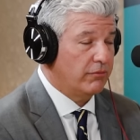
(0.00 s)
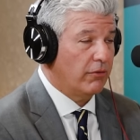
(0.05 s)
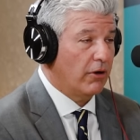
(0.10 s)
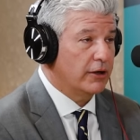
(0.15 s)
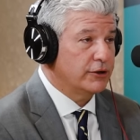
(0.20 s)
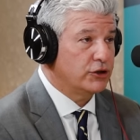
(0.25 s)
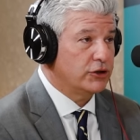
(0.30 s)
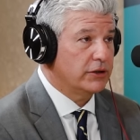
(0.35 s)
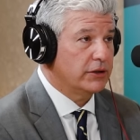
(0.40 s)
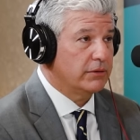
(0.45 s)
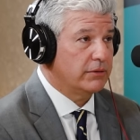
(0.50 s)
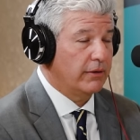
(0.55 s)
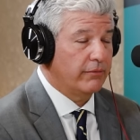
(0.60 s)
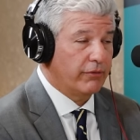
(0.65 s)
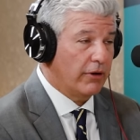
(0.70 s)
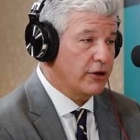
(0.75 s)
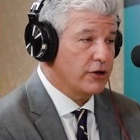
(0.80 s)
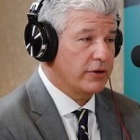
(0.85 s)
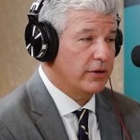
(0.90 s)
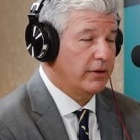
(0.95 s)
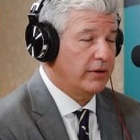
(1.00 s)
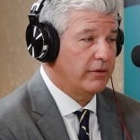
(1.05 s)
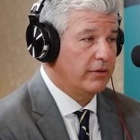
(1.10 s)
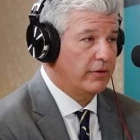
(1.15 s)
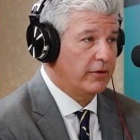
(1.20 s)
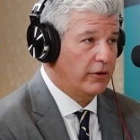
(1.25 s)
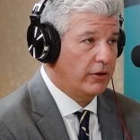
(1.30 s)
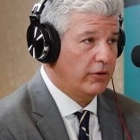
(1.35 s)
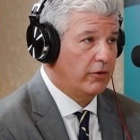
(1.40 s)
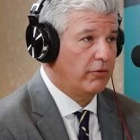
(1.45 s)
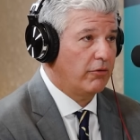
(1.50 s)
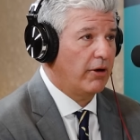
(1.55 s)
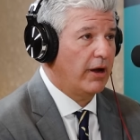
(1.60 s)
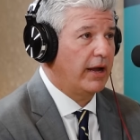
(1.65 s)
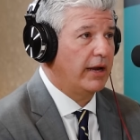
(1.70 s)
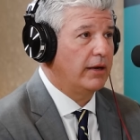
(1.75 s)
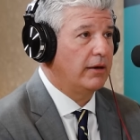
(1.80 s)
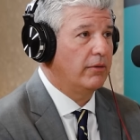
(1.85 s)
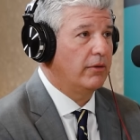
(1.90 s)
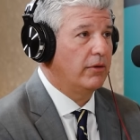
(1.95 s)
of Russia into the
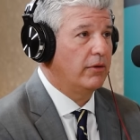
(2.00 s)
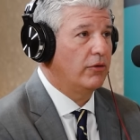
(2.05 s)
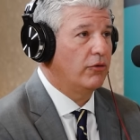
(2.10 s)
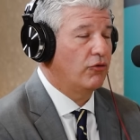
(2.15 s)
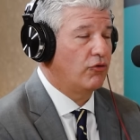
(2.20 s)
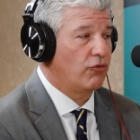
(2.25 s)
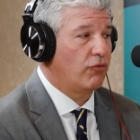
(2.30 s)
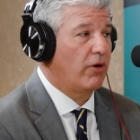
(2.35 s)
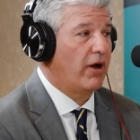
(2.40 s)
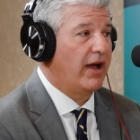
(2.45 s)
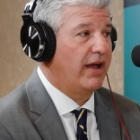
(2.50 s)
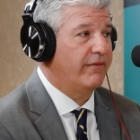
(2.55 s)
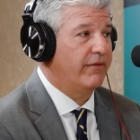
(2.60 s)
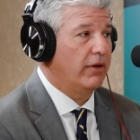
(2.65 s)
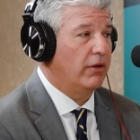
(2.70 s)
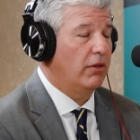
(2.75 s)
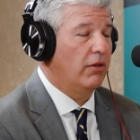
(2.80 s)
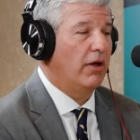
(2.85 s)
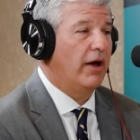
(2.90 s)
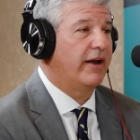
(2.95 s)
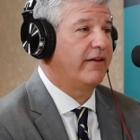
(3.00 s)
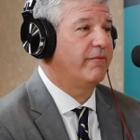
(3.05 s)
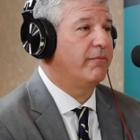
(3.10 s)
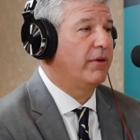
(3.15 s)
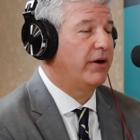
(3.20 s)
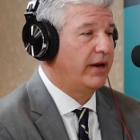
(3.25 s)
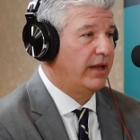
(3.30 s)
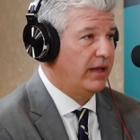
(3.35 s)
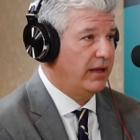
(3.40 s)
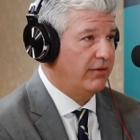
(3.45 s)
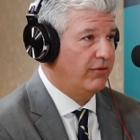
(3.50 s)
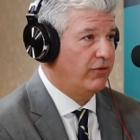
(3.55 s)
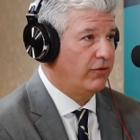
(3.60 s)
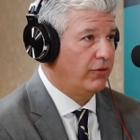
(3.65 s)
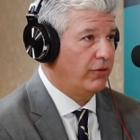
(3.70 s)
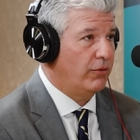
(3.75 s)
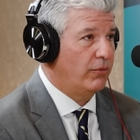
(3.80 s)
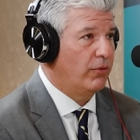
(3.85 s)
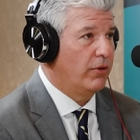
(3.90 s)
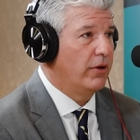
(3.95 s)
Ukraine drive a lot of money
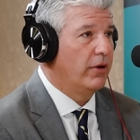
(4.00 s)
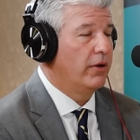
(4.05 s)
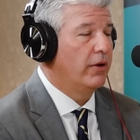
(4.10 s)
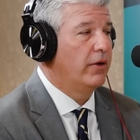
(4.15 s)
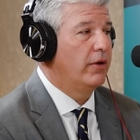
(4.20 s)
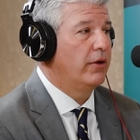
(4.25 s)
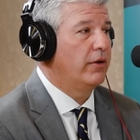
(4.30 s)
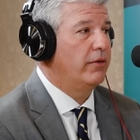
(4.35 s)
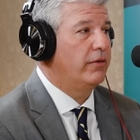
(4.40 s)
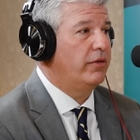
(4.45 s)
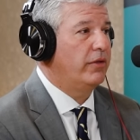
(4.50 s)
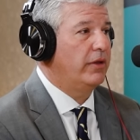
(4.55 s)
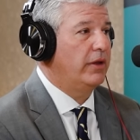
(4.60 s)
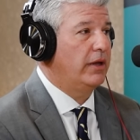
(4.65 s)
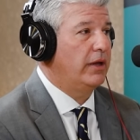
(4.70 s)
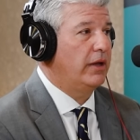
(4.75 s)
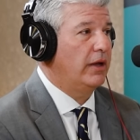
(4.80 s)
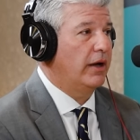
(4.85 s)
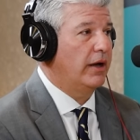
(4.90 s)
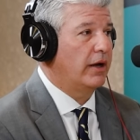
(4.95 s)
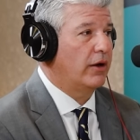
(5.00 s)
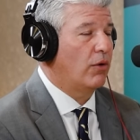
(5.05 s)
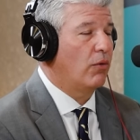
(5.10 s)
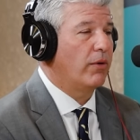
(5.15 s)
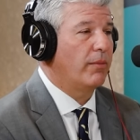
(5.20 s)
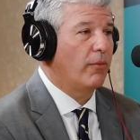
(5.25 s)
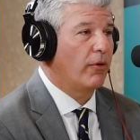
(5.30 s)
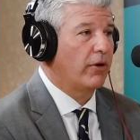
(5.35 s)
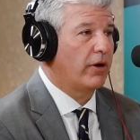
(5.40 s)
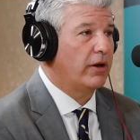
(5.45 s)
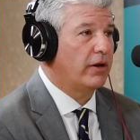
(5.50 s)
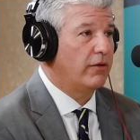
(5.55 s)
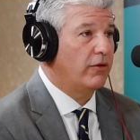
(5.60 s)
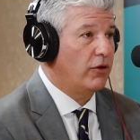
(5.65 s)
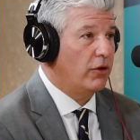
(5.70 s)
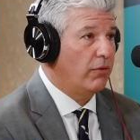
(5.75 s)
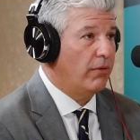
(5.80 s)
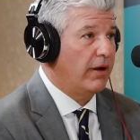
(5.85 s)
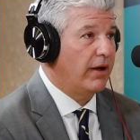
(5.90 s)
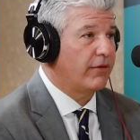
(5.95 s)
into the coin market in
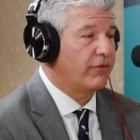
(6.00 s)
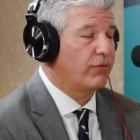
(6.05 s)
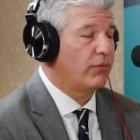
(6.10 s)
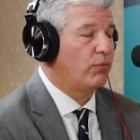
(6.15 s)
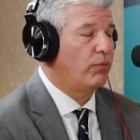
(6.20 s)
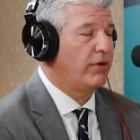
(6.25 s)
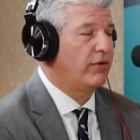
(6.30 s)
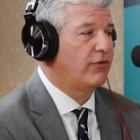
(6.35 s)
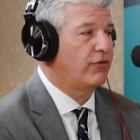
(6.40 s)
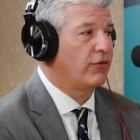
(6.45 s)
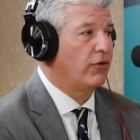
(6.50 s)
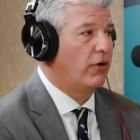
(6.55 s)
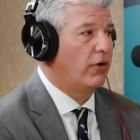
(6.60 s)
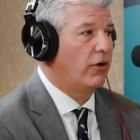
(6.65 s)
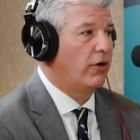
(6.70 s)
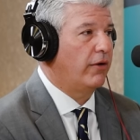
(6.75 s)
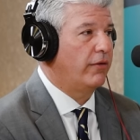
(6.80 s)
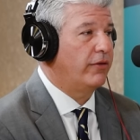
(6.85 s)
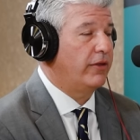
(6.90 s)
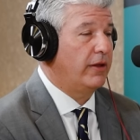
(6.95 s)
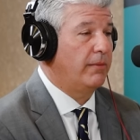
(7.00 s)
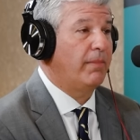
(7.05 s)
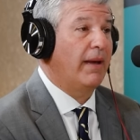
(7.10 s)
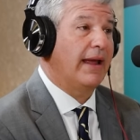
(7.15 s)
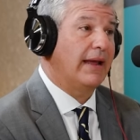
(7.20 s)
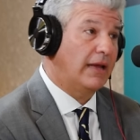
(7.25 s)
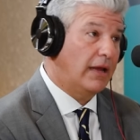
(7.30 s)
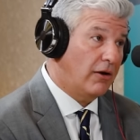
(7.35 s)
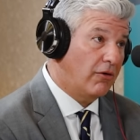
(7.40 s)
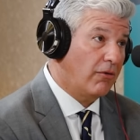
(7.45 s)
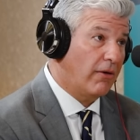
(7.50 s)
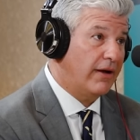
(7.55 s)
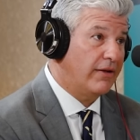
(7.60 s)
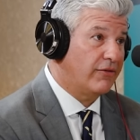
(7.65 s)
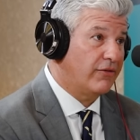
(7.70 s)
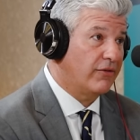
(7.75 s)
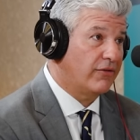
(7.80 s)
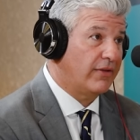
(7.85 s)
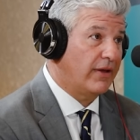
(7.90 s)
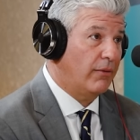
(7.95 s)
the U.S. We saw the banking
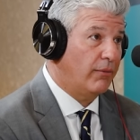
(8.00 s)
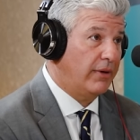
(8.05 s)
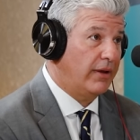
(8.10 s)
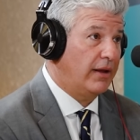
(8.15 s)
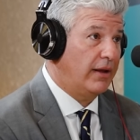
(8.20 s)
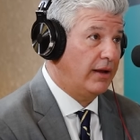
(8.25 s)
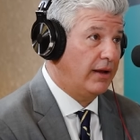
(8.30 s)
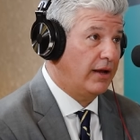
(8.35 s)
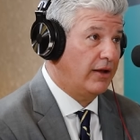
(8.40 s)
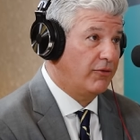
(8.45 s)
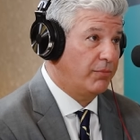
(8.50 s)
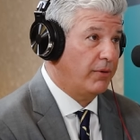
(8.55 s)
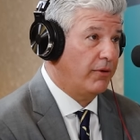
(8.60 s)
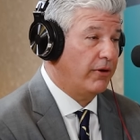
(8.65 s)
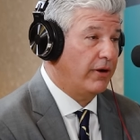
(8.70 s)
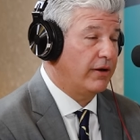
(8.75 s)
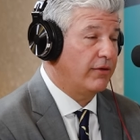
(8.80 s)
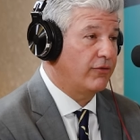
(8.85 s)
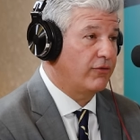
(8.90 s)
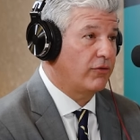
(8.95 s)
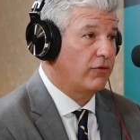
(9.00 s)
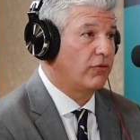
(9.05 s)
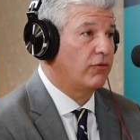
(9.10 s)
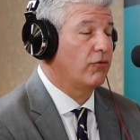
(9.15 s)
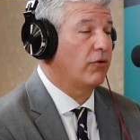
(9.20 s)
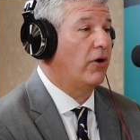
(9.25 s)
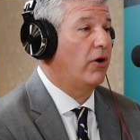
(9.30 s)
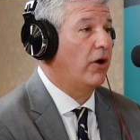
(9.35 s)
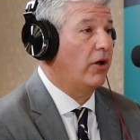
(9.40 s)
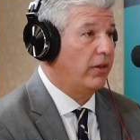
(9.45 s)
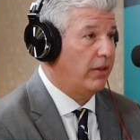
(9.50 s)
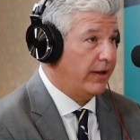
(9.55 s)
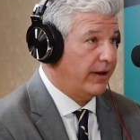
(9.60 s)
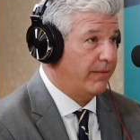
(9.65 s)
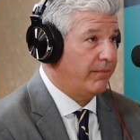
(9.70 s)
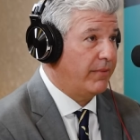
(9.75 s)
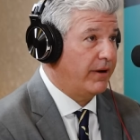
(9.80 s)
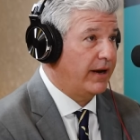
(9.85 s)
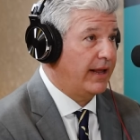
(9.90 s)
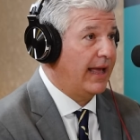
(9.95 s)
crisis that we experienced draw a lot
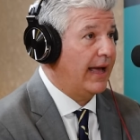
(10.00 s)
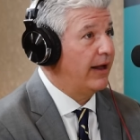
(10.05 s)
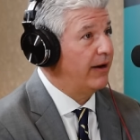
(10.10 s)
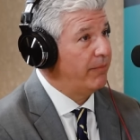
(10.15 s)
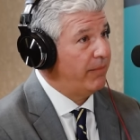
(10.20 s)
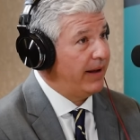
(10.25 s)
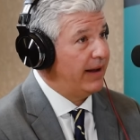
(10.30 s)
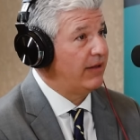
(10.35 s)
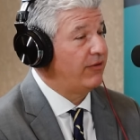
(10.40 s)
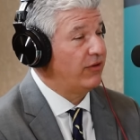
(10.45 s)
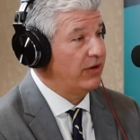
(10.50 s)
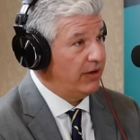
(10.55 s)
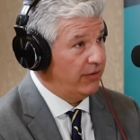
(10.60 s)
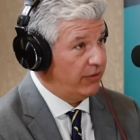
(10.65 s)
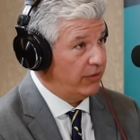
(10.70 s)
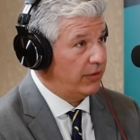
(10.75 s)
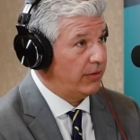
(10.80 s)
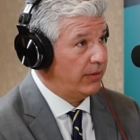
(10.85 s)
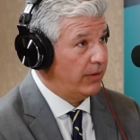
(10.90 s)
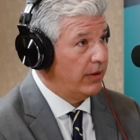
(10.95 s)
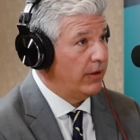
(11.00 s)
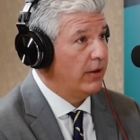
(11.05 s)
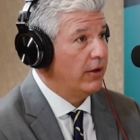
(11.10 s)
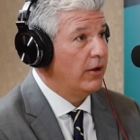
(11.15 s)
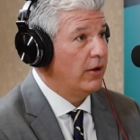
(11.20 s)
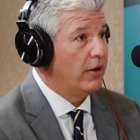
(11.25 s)
of money out of banks and into the